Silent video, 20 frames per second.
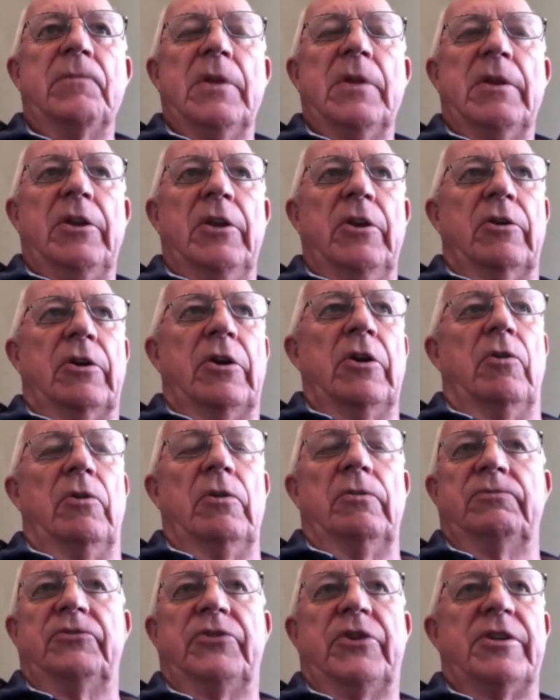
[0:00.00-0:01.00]
you
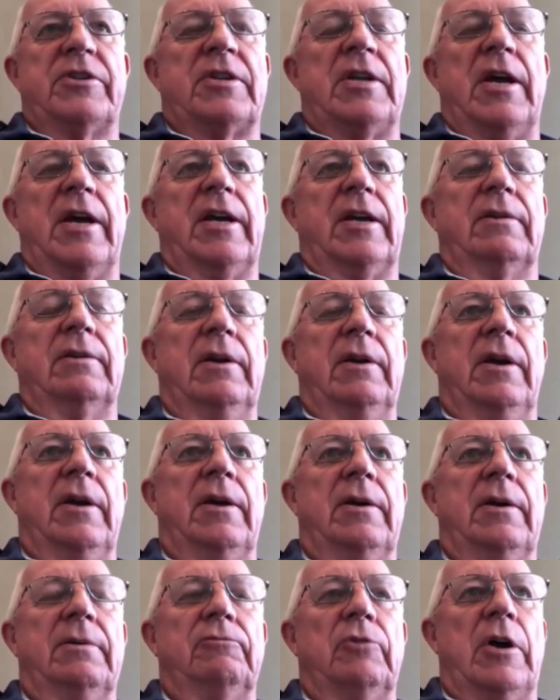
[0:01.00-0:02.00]
go, just like
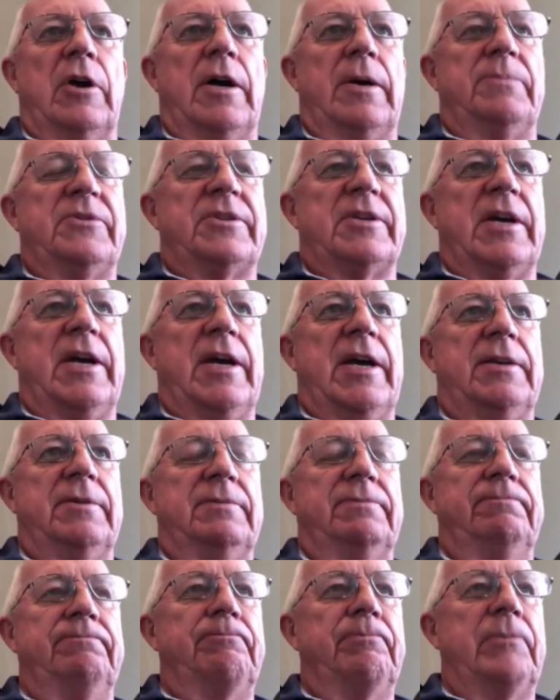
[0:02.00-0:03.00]
uh, Rob said,
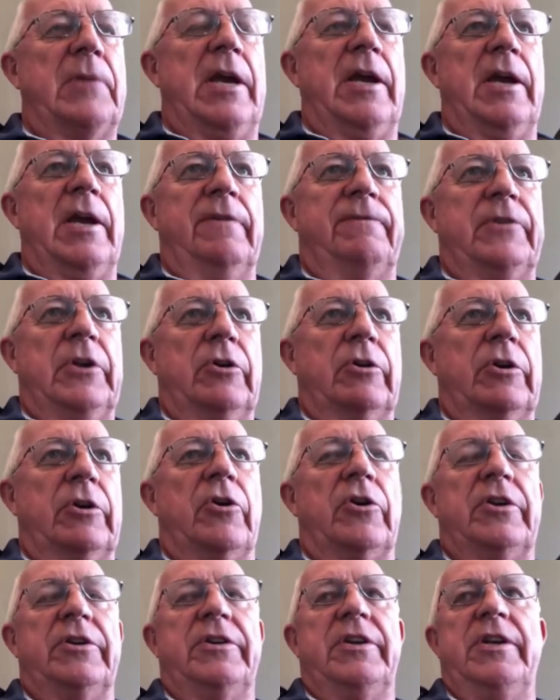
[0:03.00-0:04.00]
if you
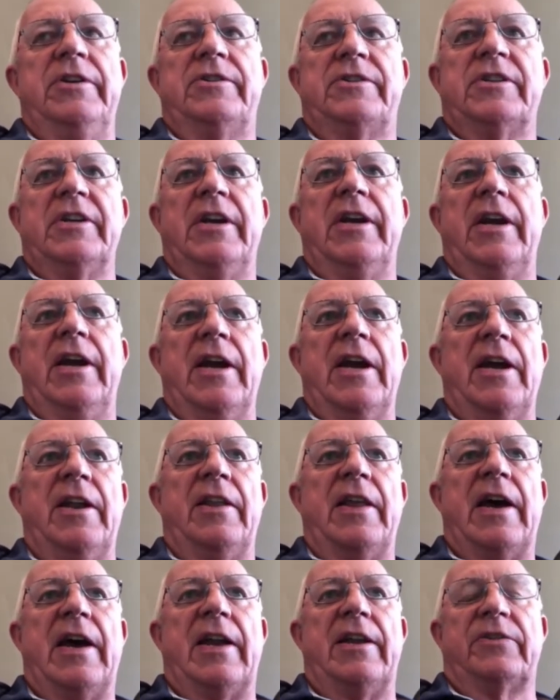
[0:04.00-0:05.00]
go to D C
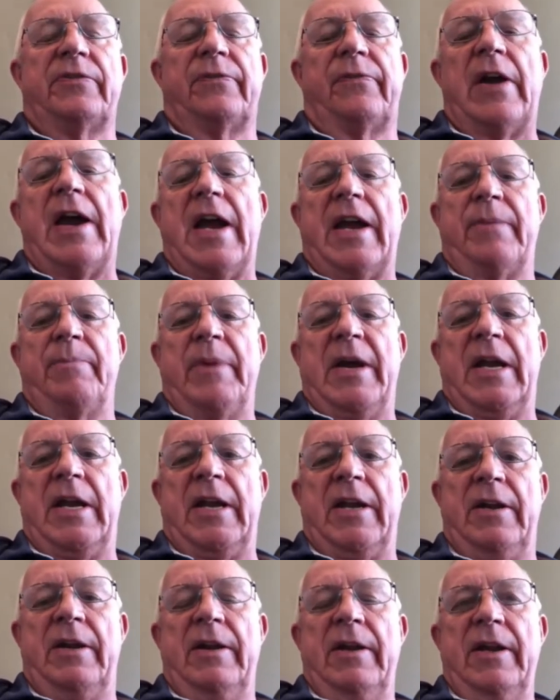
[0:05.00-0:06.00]
and that is
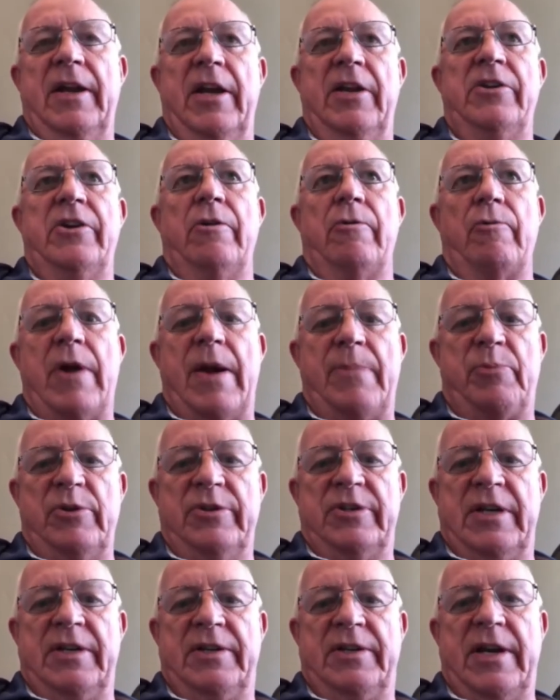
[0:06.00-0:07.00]
fragmented in your
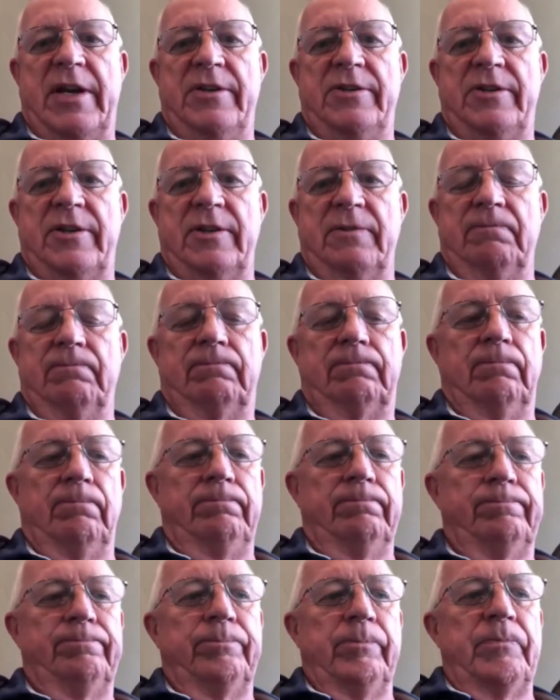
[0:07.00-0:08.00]
representation.
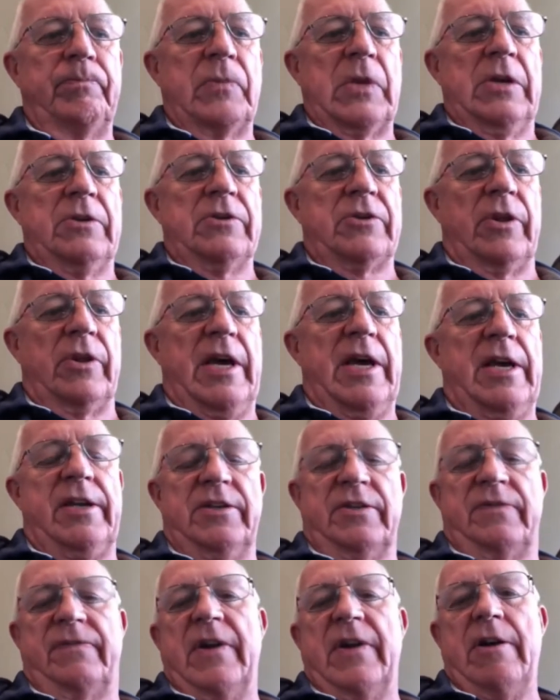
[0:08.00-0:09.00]
So that
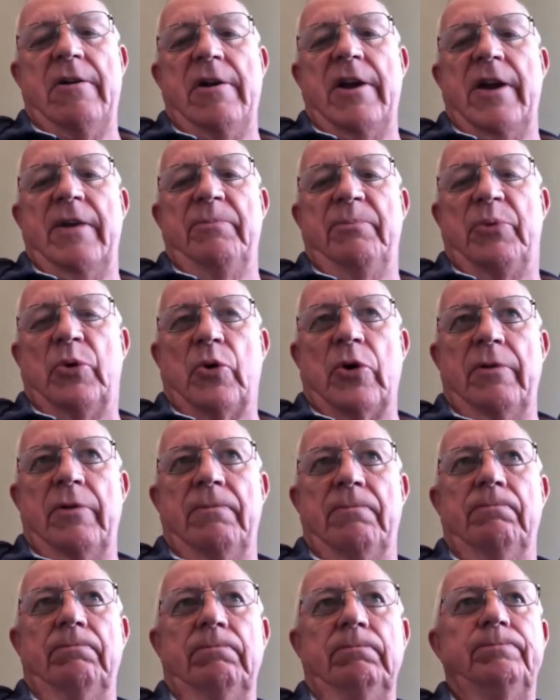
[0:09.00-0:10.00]
is very
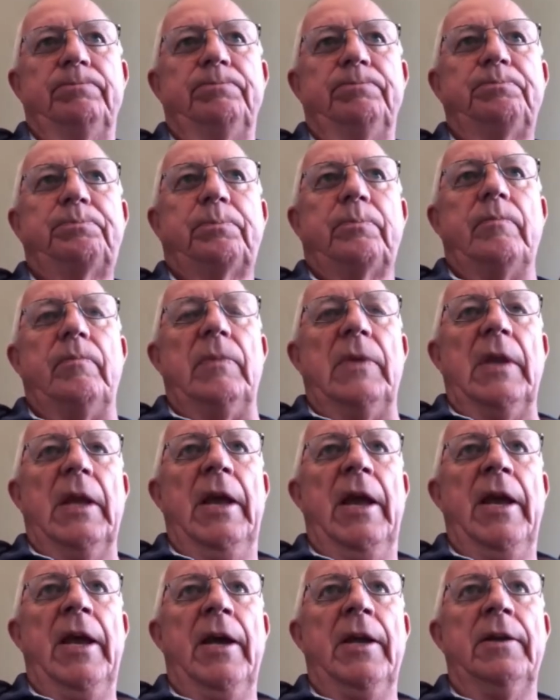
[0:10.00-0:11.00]
important.
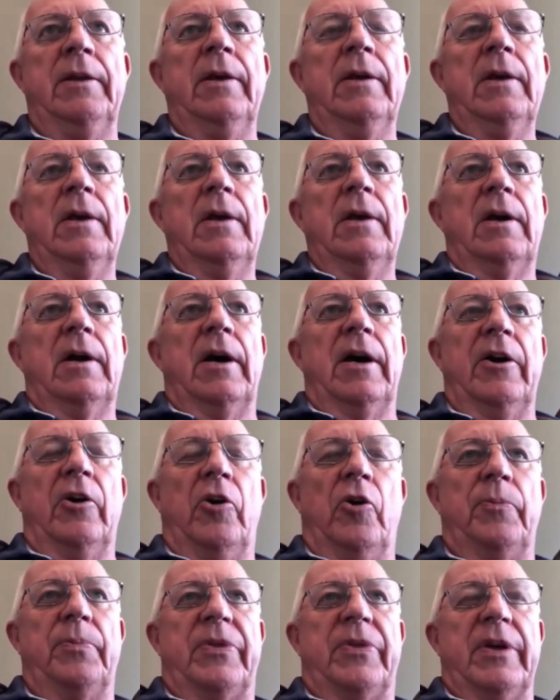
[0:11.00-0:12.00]
And I
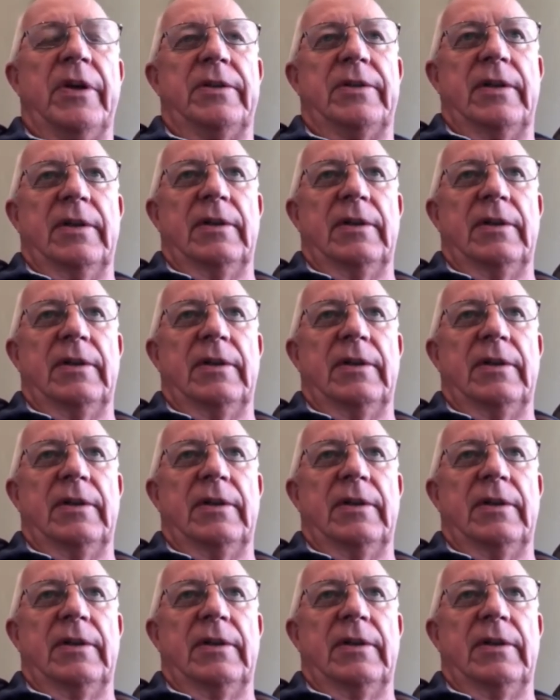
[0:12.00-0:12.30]
hope that the